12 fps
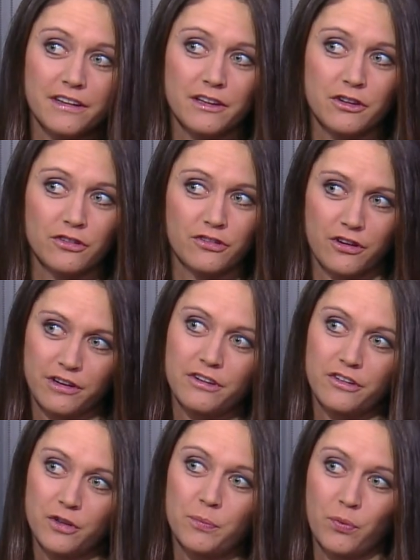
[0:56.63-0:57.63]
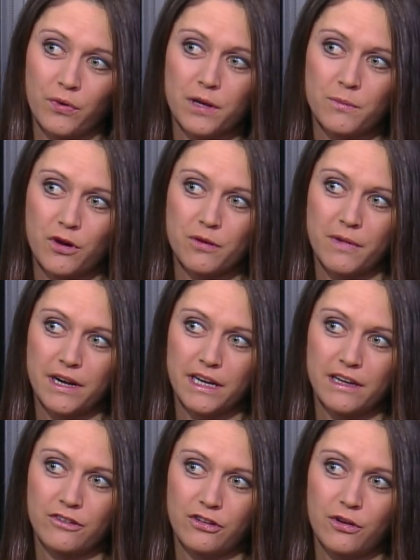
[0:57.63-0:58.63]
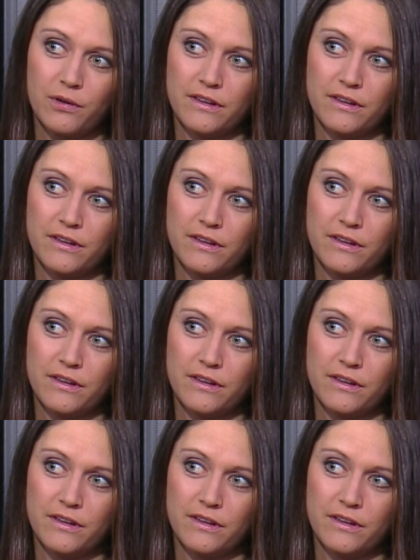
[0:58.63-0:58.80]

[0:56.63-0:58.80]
that they're starting to deploy more money into.